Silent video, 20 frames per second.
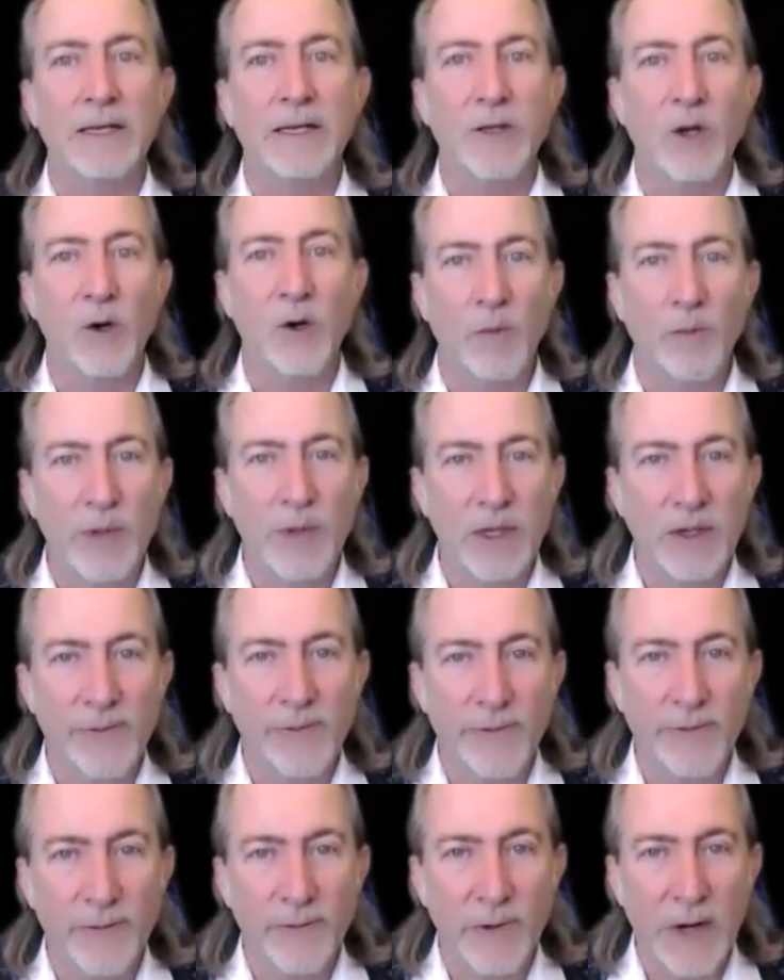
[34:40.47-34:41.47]
Don't be
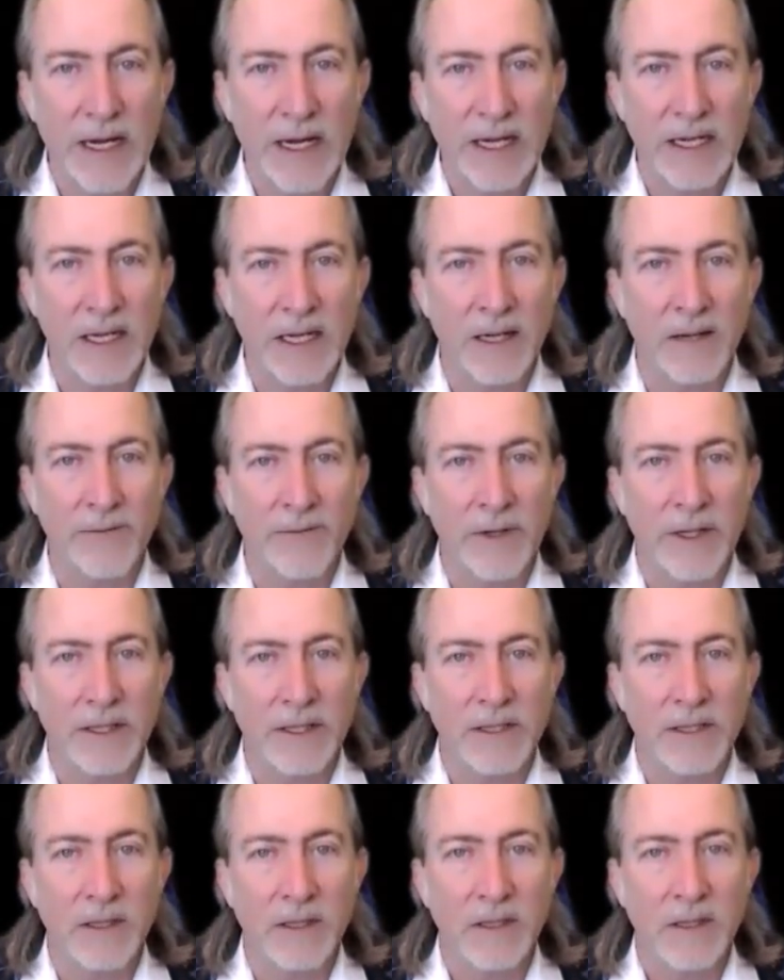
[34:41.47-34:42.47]
afraid of
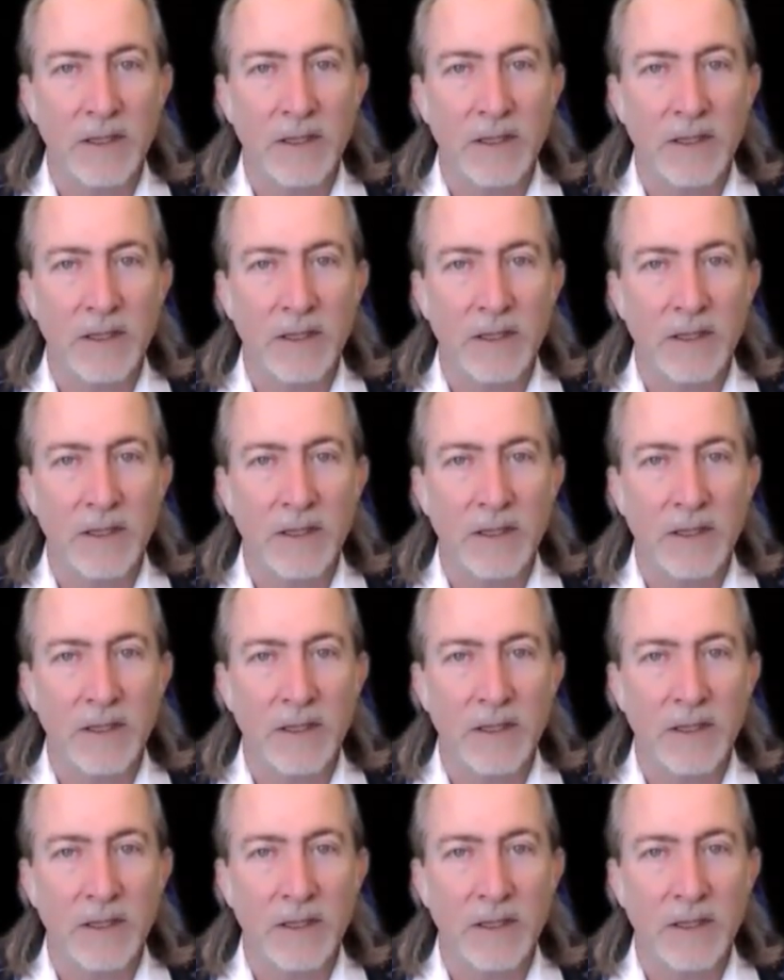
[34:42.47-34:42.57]
it,